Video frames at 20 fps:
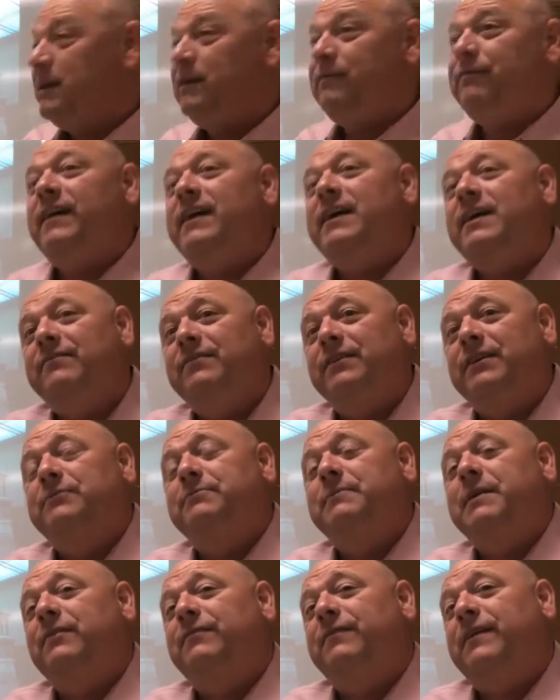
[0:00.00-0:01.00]
a big fan of
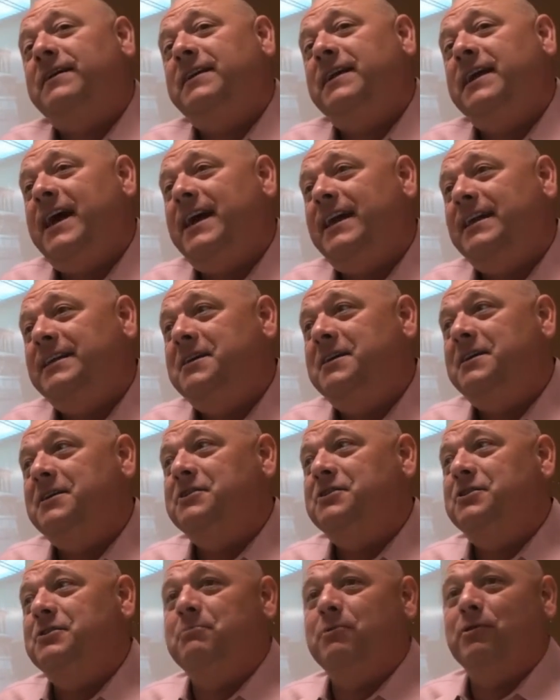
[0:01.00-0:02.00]
this. Matter of fact, he had it
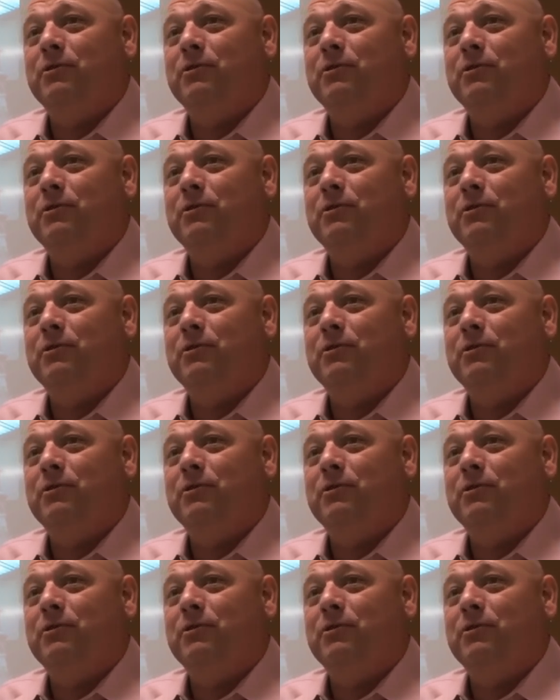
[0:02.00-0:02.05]
taken to